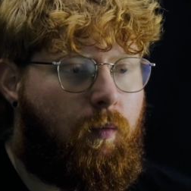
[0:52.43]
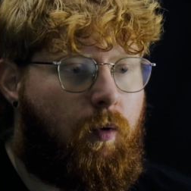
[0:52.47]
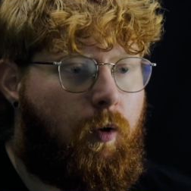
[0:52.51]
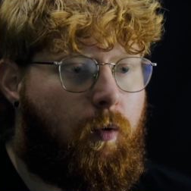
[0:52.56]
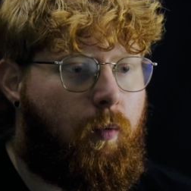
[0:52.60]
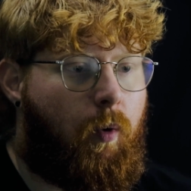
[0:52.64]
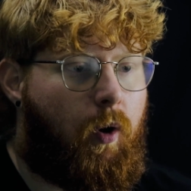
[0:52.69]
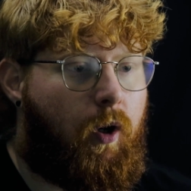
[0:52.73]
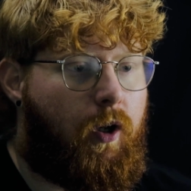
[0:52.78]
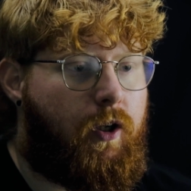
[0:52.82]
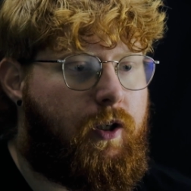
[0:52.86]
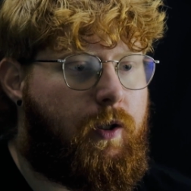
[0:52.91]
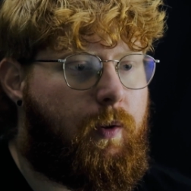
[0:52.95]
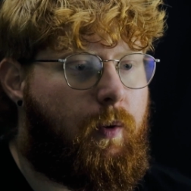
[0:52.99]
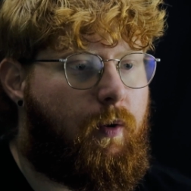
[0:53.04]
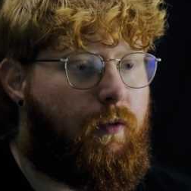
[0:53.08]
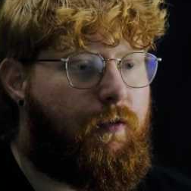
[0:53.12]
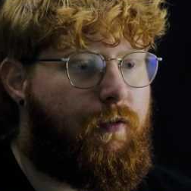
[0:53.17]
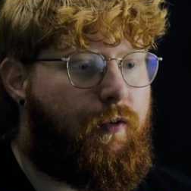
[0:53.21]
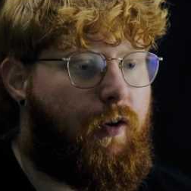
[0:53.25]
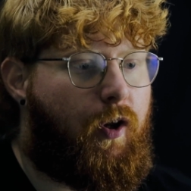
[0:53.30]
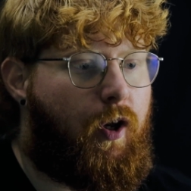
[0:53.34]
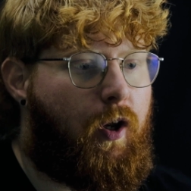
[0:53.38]
We wanted to
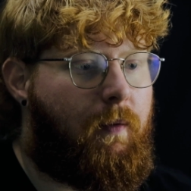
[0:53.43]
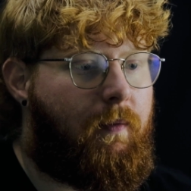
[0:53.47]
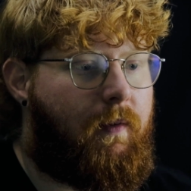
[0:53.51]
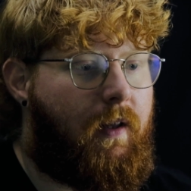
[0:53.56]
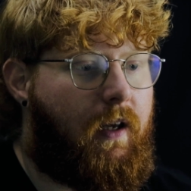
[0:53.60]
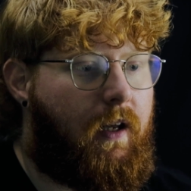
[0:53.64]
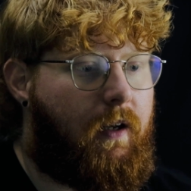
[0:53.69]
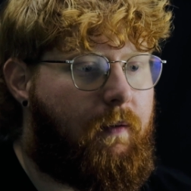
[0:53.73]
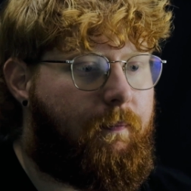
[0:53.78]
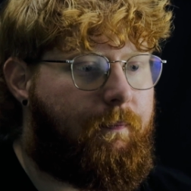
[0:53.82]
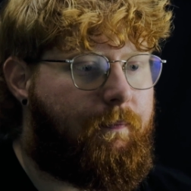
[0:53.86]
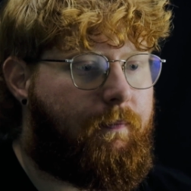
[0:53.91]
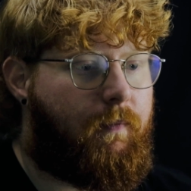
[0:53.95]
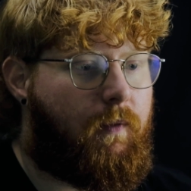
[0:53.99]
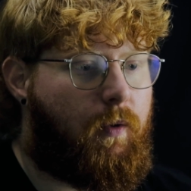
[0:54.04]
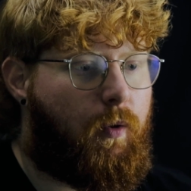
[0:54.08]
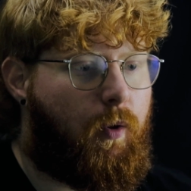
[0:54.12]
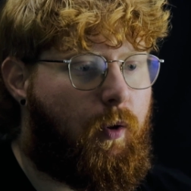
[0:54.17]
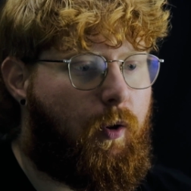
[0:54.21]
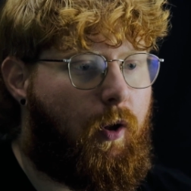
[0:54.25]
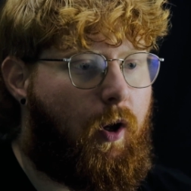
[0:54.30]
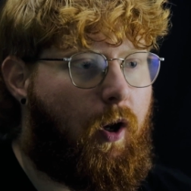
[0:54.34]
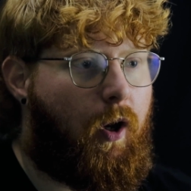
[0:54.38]
affirm that
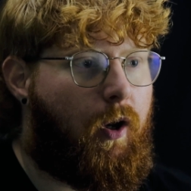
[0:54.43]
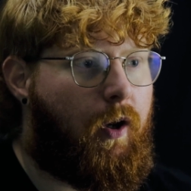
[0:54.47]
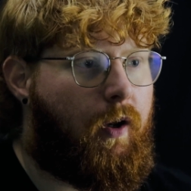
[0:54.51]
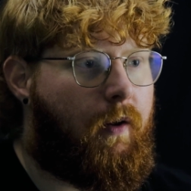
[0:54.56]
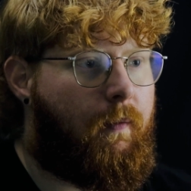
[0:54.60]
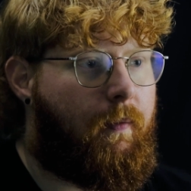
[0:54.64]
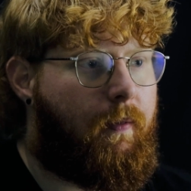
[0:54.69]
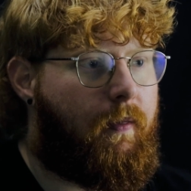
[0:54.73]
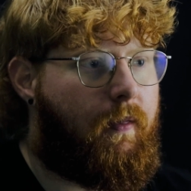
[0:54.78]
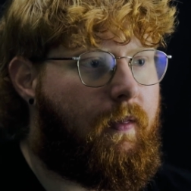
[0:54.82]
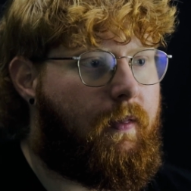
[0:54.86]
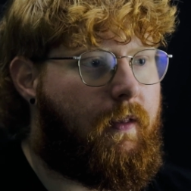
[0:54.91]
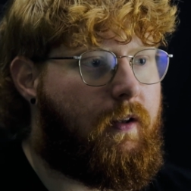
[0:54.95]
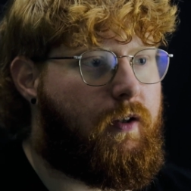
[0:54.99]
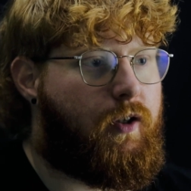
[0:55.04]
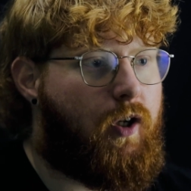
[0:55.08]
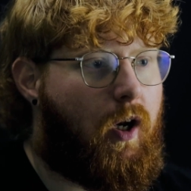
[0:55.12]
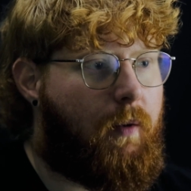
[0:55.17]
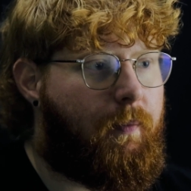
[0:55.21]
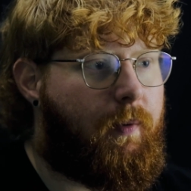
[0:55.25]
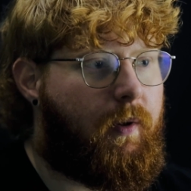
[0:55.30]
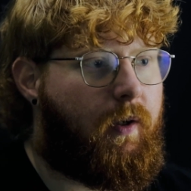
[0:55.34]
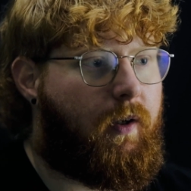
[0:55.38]
although the
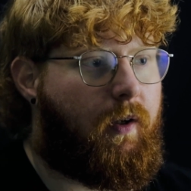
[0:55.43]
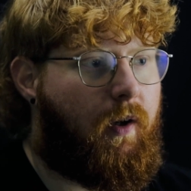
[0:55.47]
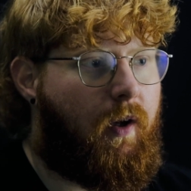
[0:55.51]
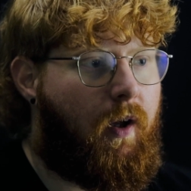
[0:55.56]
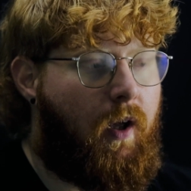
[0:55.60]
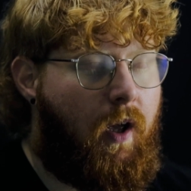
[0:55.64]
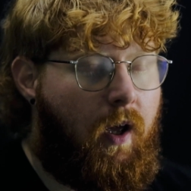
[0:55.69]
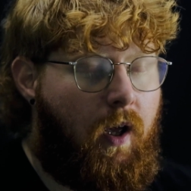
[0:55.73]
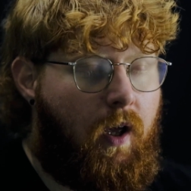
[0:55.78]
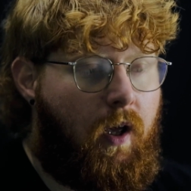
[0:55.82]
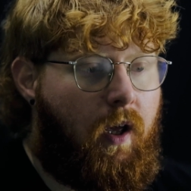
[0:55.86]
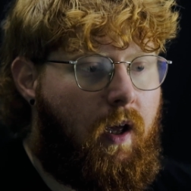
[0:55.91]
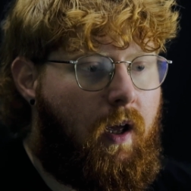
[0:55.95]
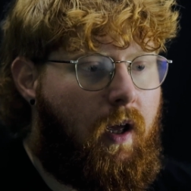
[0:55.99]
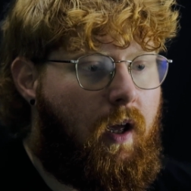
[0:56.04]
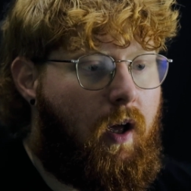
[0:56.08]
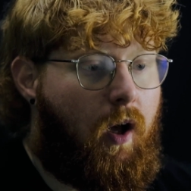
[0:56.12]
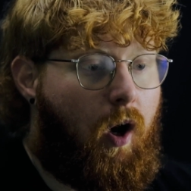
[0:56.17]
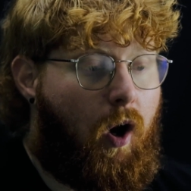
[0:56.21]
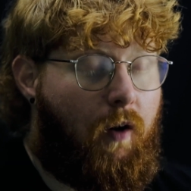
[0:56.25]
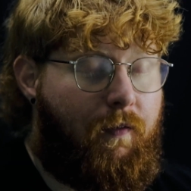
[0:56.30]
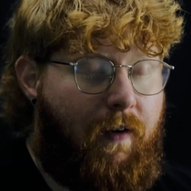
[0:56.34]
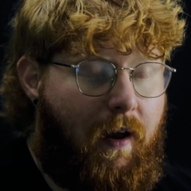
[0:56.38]
topic of our